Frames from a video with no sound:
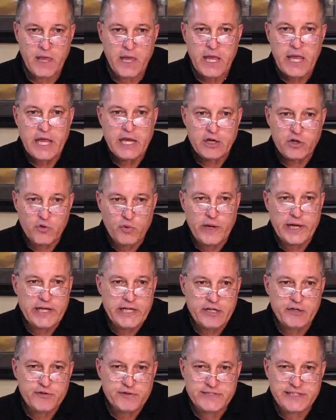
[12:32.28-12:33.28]
And
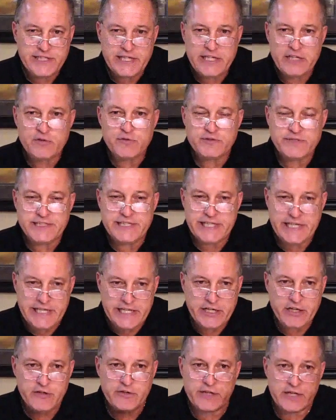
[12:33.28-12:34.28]
greater is He who is
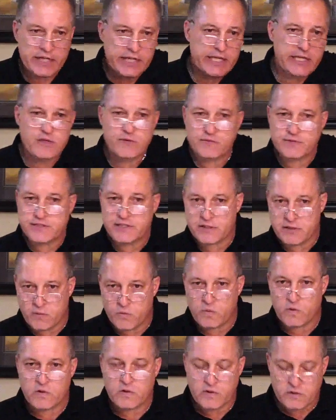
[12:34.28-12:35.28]
here than He who is in the
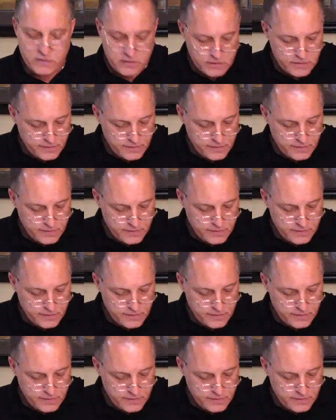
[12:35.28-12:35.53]
world.